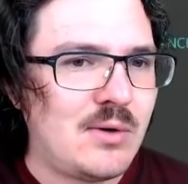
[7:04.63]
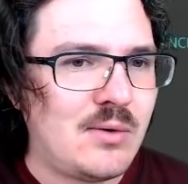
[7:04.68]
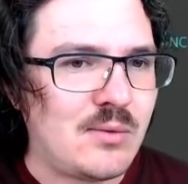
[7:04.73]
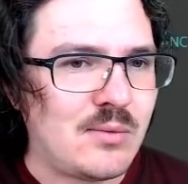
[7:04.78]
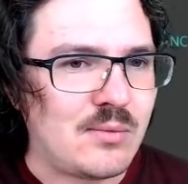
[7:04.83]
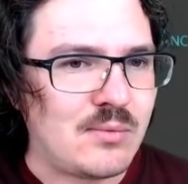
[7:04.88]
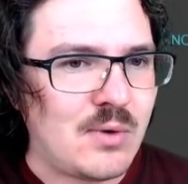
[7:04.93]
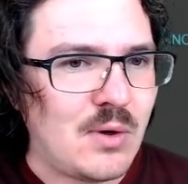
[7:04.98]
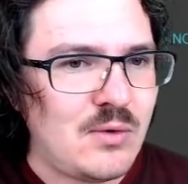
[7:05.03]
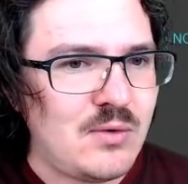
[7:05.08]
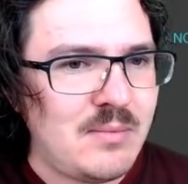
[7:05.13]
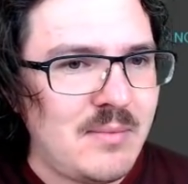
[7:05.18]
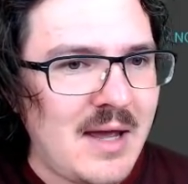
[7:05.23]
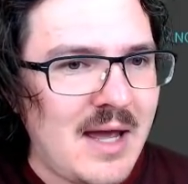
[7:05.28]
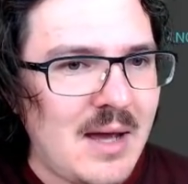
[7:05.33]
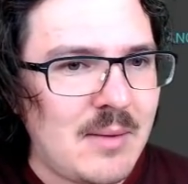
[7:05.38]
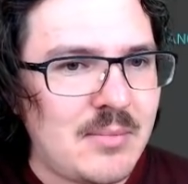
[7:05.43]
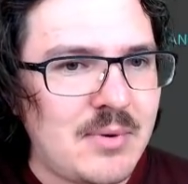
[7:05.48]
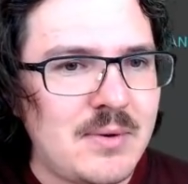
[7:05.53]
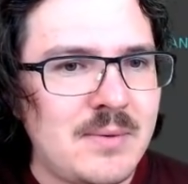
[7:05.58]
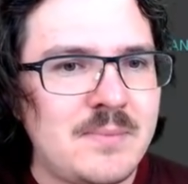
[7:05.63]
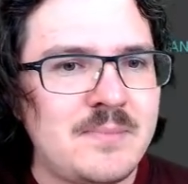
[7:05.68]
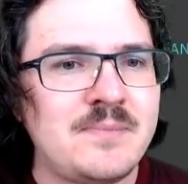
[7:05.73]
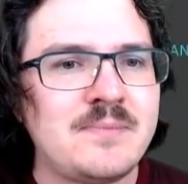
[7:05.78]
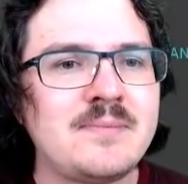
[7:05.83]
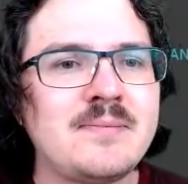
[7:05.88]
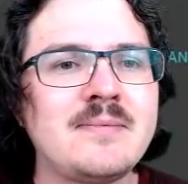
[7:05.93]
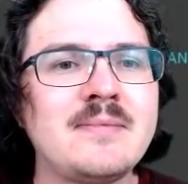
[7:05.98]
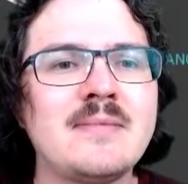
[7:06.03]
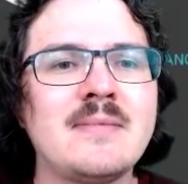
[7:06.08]
roadmap,
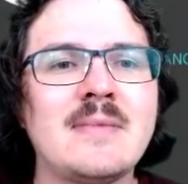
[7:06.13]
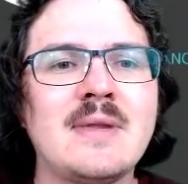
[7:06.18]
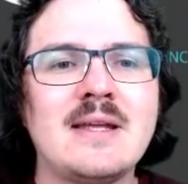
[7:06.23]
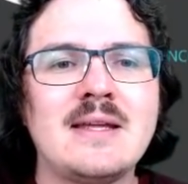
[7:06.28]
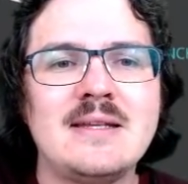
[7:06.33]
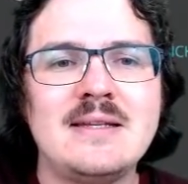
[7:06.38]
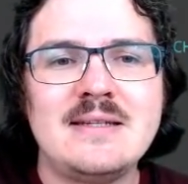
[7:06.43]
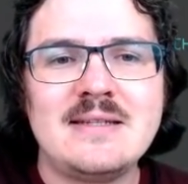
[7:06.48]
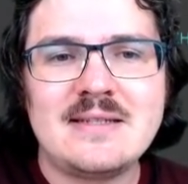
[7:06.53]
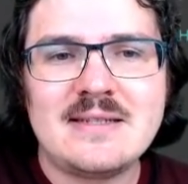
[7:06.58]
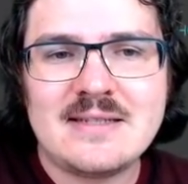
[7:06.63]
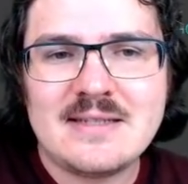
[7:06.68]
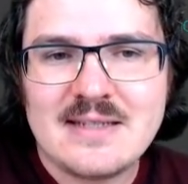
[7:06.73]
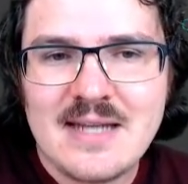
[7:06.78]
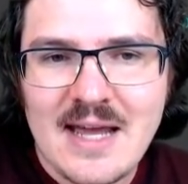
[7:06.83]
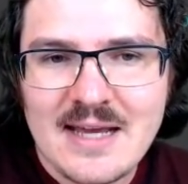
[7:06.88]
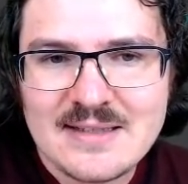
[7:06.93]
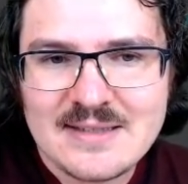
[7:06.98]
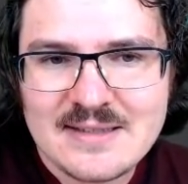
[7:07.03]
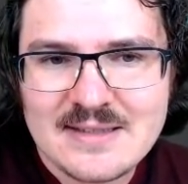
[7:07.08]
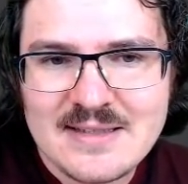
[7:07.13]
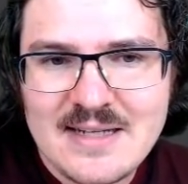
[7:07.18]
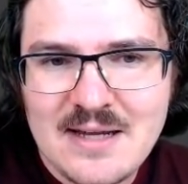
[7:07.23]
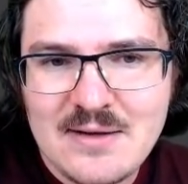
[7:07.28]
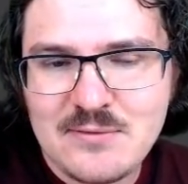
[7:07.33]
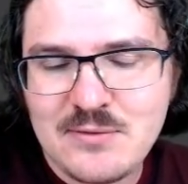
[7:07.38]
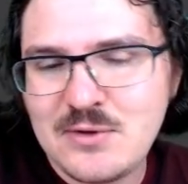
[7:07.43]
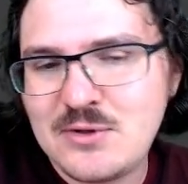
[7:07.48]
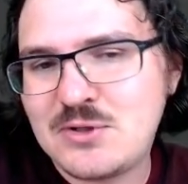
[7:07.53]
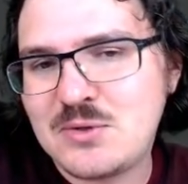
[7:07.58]
testnet
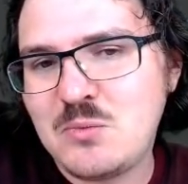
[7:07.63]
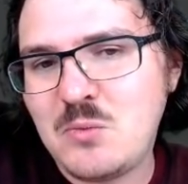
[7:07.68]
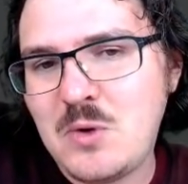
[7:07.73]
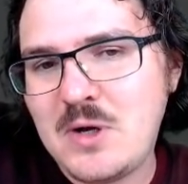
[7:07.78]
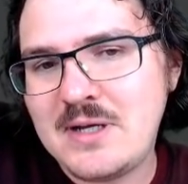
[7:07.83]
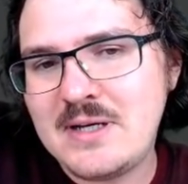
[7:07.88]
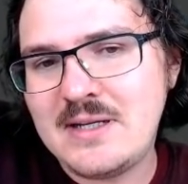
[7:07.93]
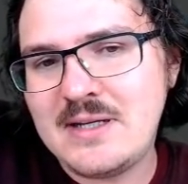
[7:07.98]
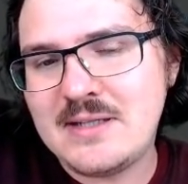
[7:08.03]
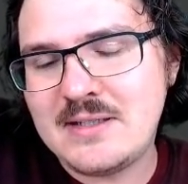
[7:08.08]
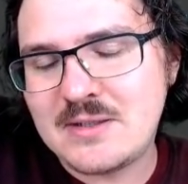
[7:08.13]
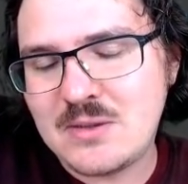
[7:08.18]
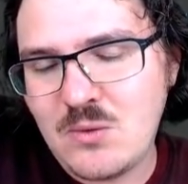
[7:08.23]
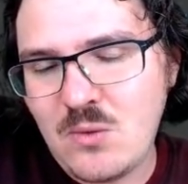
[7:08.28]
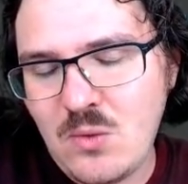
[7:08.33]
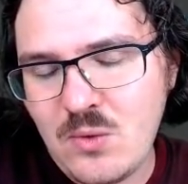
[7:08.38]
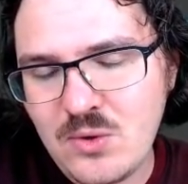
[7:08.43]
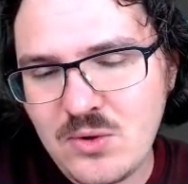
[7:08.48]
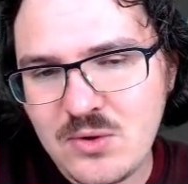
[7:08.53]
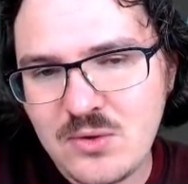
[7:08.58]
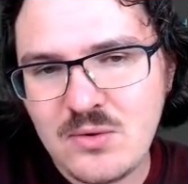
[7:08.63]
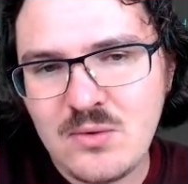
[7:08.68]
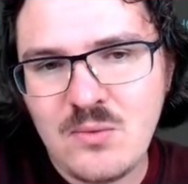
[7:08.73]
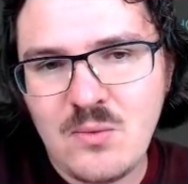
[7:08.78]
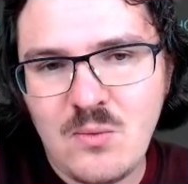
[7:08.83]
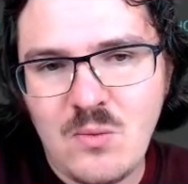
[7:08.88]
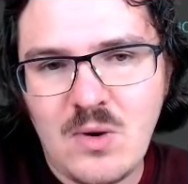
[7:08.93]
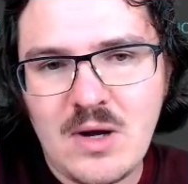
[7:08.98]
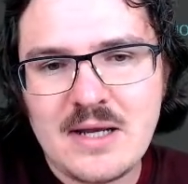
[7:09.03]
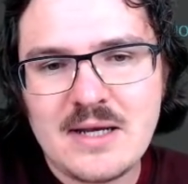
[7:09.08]
version 1 is quarter
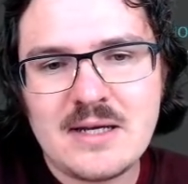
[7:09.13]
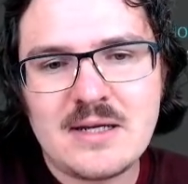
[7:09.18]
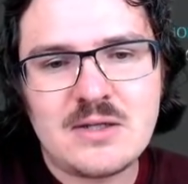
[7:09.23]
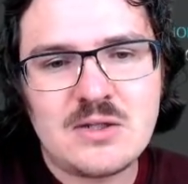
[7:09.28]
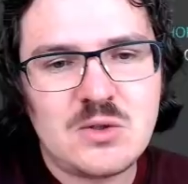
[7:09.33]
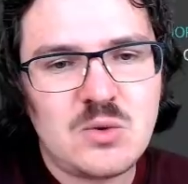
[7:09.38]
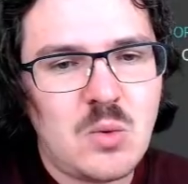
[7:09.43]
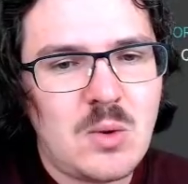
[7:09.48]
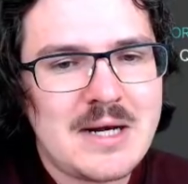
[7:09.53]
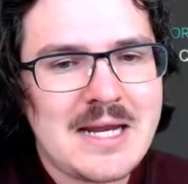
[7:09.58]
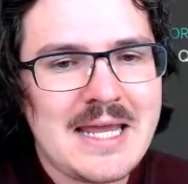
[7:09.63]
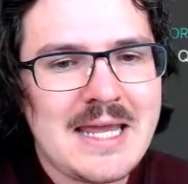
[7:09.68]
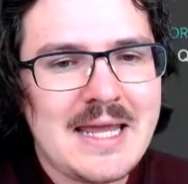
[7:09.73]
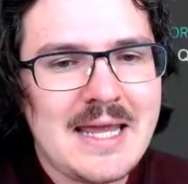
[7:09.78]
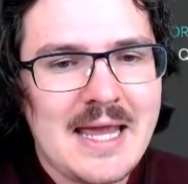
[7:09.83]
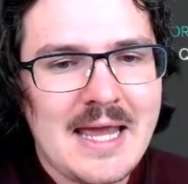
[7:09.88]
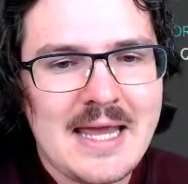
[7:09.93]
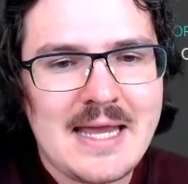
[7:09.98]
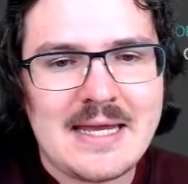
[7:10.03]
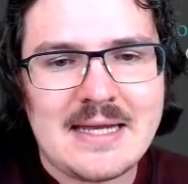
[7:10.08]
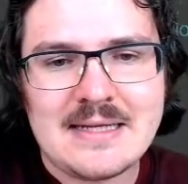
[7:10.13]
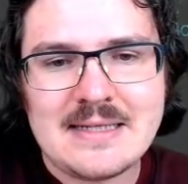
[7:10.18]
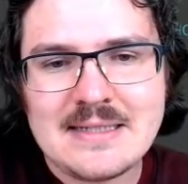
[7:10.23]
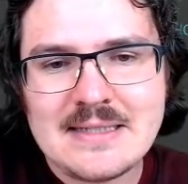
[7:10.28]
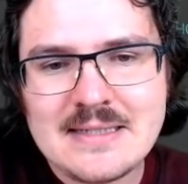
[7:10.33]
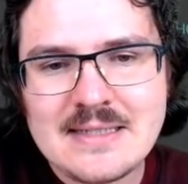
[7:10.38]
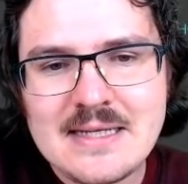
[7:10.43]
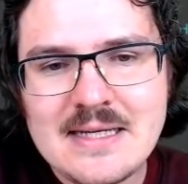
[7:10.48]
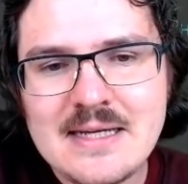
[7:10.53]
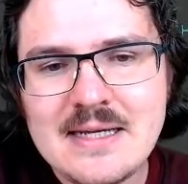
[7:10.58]
1 2018.
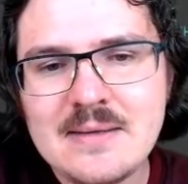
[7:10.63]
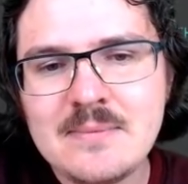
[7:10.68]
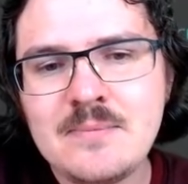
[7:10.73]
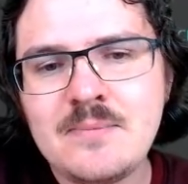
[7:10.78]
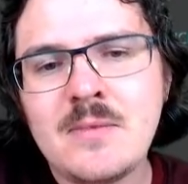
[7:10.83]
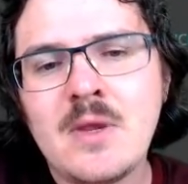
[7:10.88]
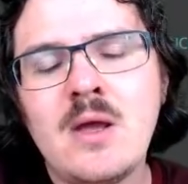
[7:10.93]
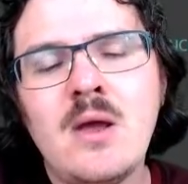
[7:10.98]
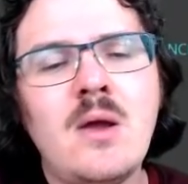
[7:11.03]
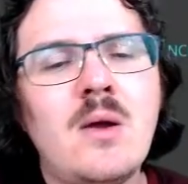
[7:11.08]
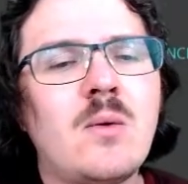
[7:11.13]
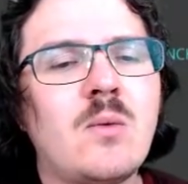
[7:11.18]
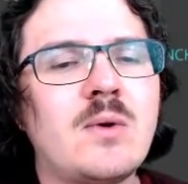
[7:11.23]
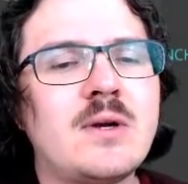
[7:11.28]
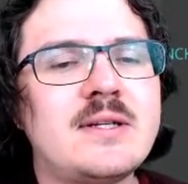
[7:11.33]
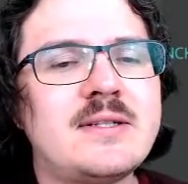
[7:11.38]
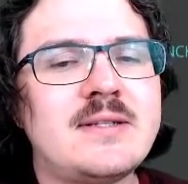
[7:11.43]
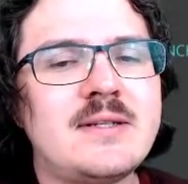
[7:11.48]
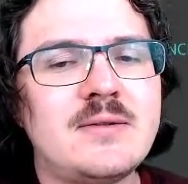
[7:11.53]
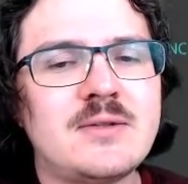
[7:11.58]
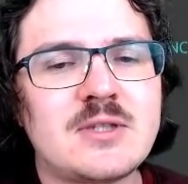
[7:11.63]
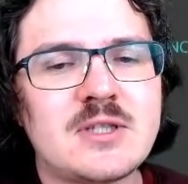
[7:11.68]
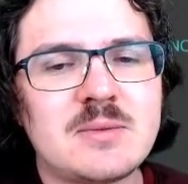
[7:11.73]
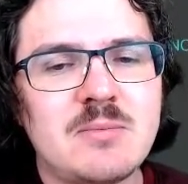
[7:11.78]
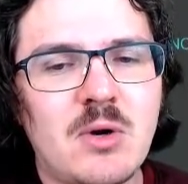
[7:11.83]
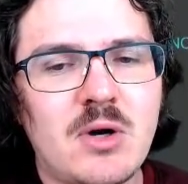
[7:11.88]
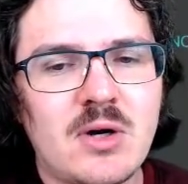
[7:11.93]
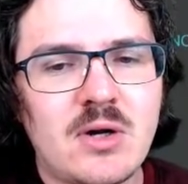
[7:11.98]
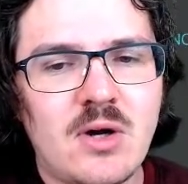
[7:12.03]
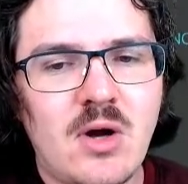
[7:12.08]
We're going to see a
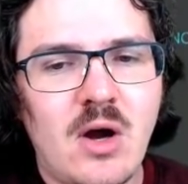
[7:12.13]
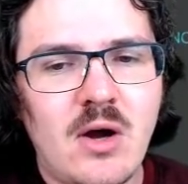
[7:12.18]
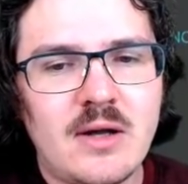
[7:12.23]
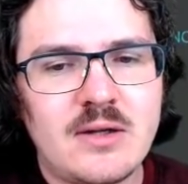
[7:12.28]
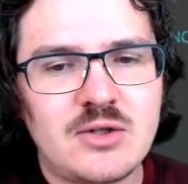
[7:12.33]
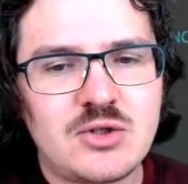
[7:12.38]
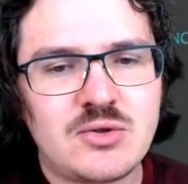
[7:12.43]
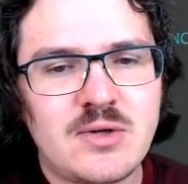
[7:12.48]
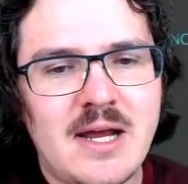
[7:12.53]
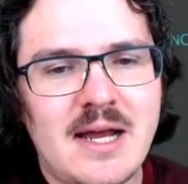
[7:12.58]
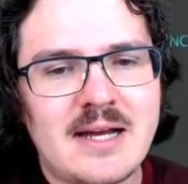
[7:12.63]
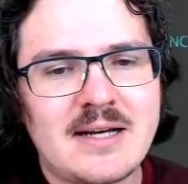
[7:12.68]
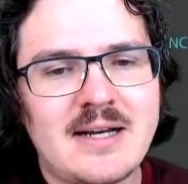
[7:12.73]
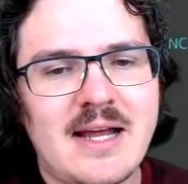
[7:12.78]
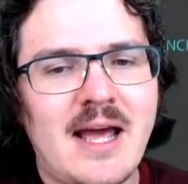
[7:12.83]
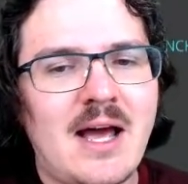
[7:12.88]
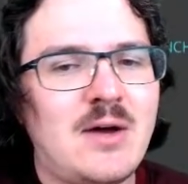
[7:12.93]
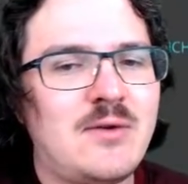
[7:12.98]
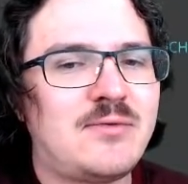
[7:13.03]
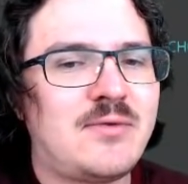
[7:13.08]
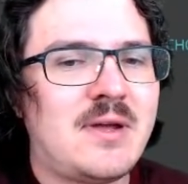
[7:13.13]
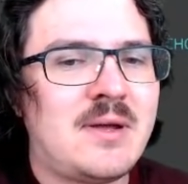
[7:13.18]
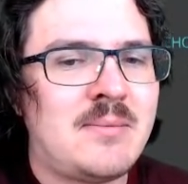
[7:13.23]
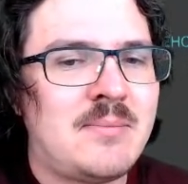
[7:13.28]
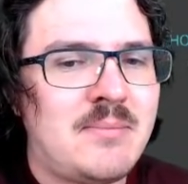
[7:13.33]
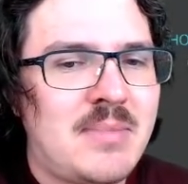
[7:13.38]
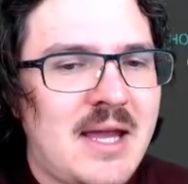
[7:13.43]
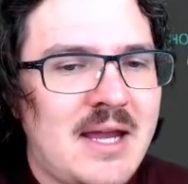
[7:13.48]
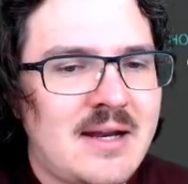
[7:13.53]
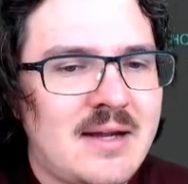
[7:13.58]
smart contract alpha and
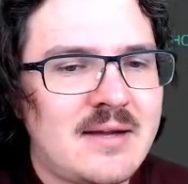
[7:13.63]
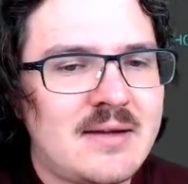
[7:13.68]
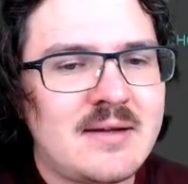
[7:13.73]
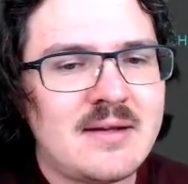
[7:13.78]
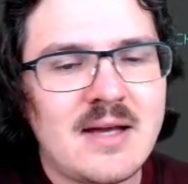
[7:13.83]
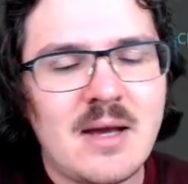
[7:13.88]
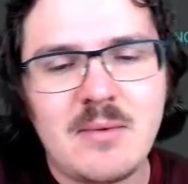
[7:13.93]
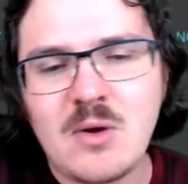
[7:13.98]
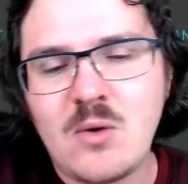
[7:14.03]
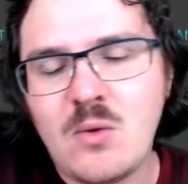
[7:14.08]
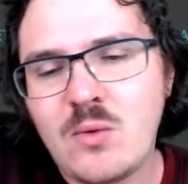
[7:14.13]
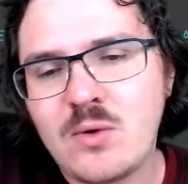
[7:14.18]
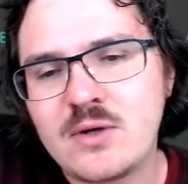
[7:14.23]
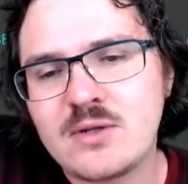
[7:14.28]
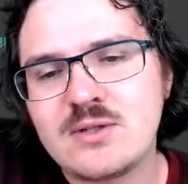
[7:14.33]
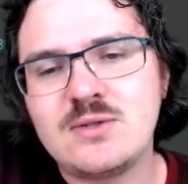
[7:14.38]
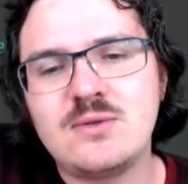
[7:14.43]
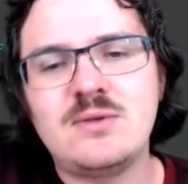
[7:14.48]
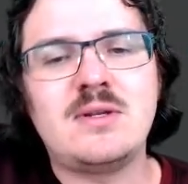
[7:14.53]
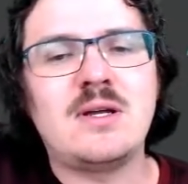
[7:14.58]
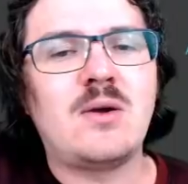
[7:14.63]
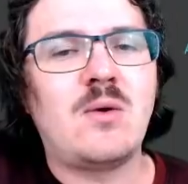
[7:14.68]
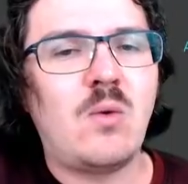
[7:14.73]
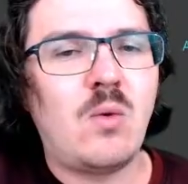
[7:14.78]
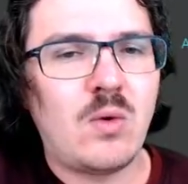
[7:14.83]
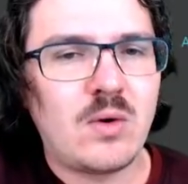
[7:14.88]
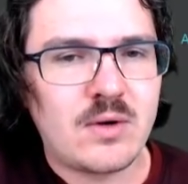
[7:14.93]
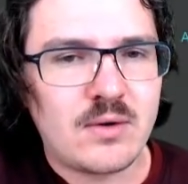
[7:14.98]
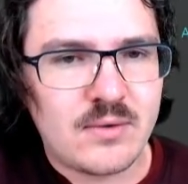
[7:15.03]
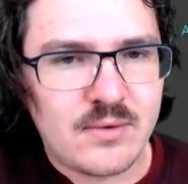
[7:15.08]
beta coming quarter 2 and then
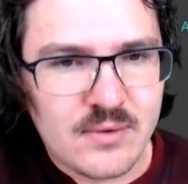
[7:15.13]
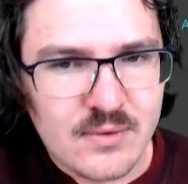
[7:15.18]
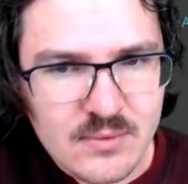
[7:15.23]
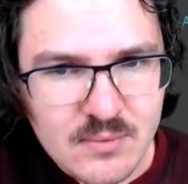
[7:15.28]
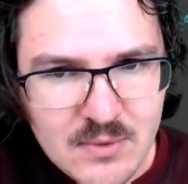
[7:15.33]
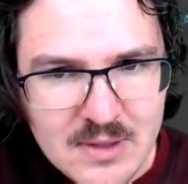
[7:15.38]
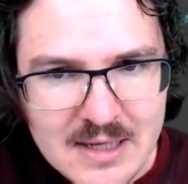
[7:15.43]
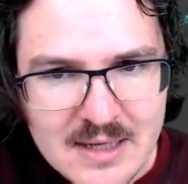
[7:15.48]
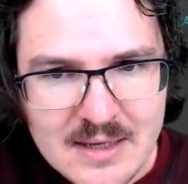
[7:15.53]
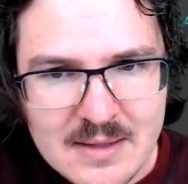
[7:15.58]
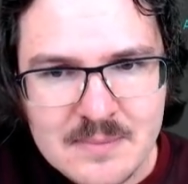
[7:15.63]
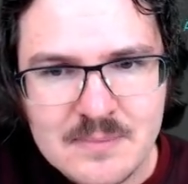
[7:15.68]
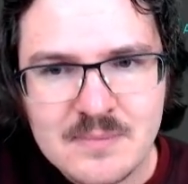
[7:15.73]
quarter 3.